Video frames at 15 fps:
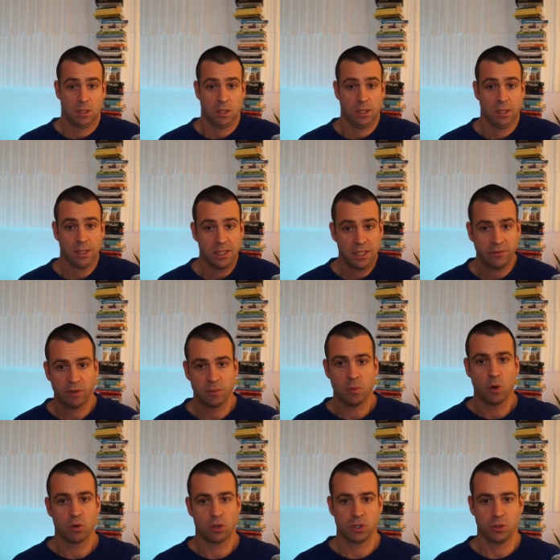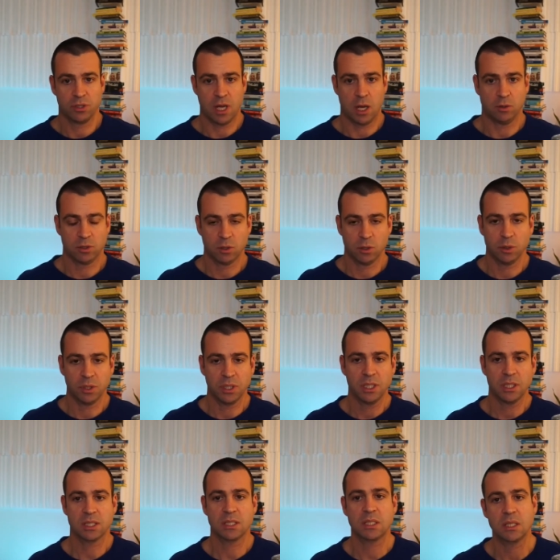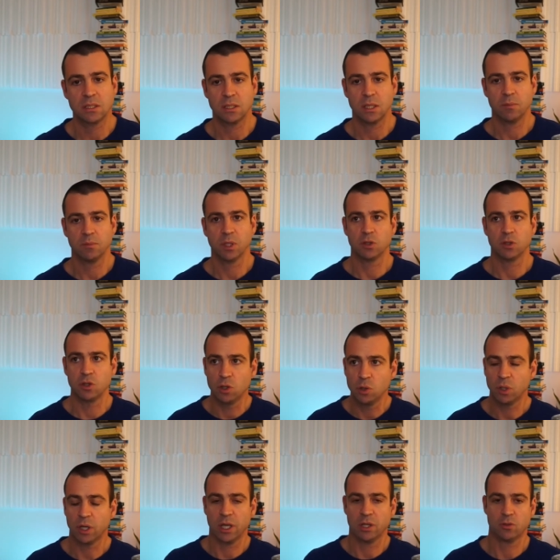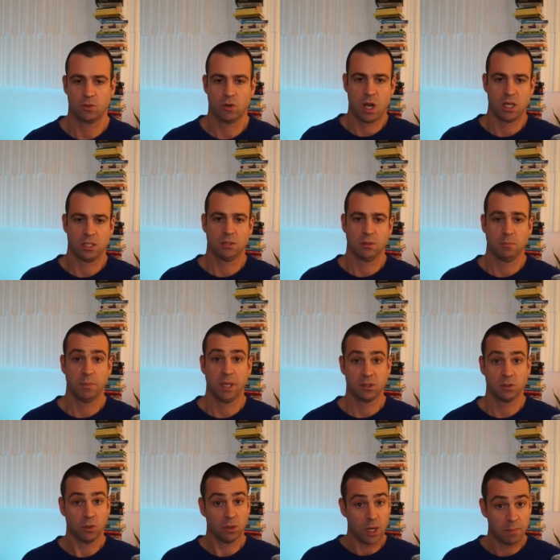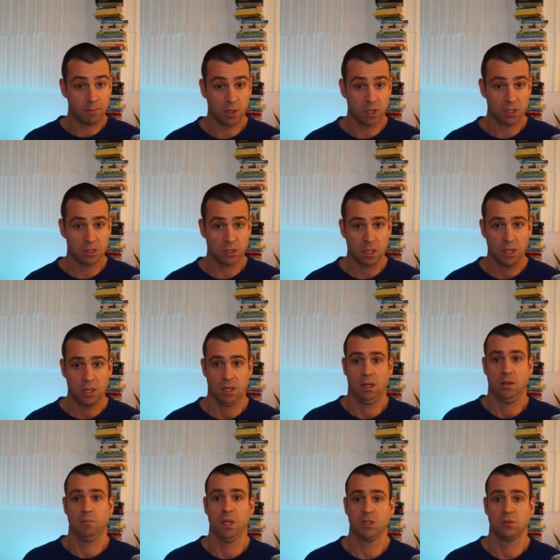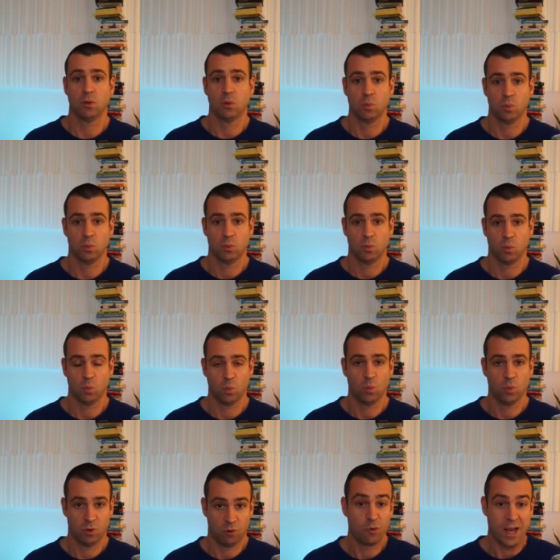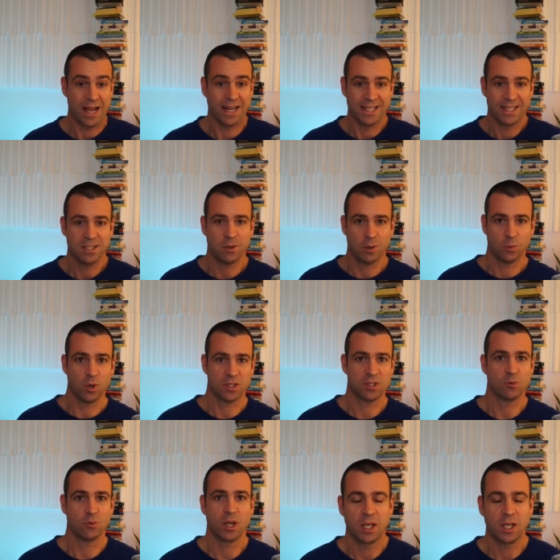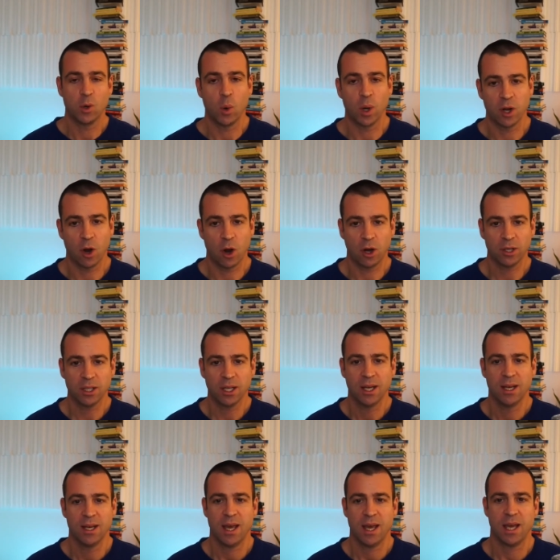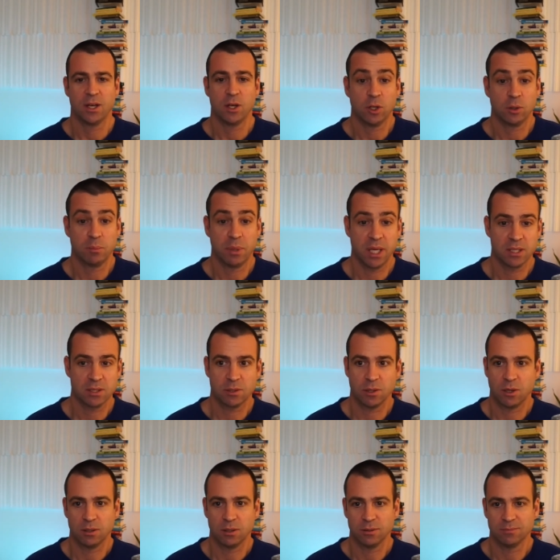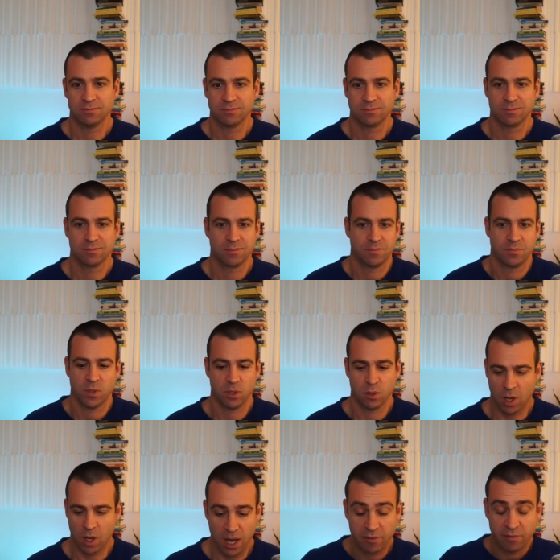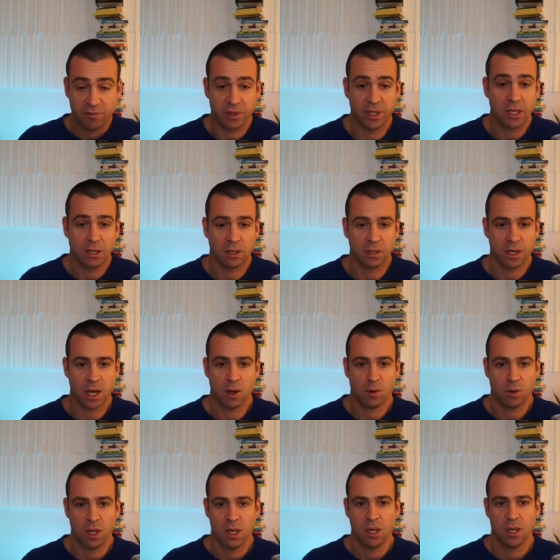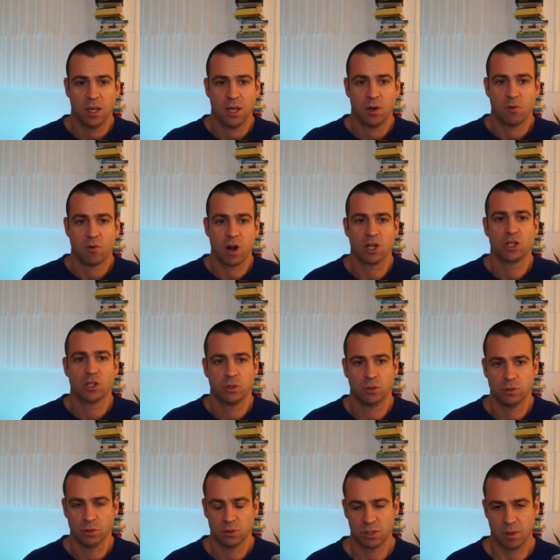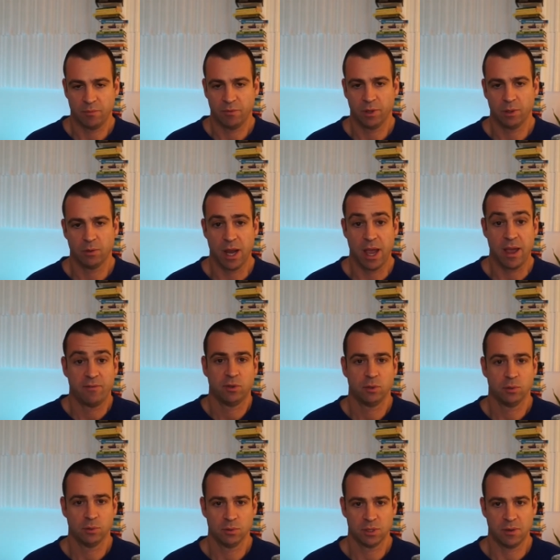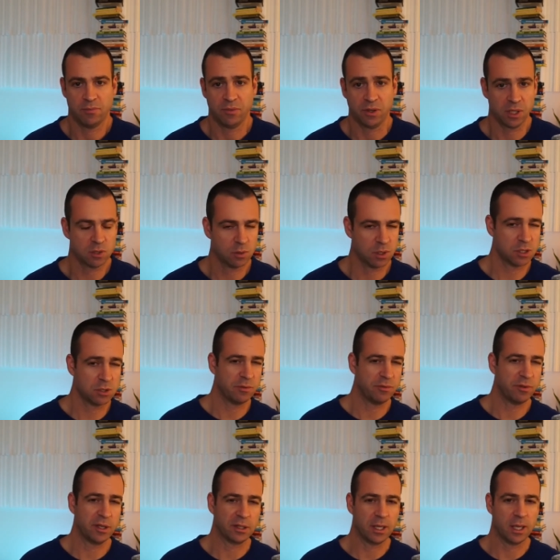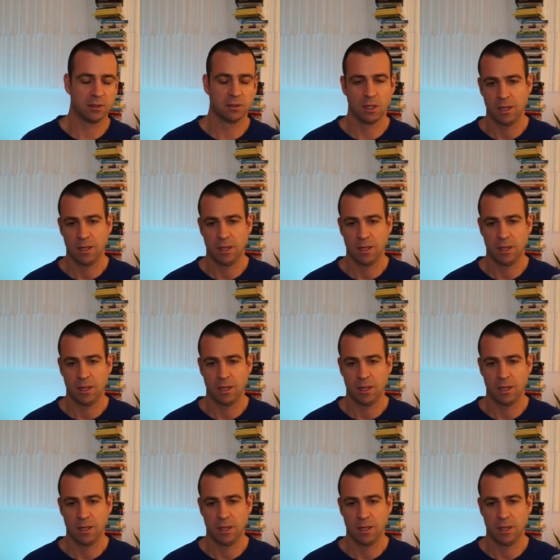leave emotions out. So you need a system that you can trust based on numbers, based on reality, on what's really going on, and not based on, you know, I feel now a rush to do something or I have to do something. As soon as you feel that,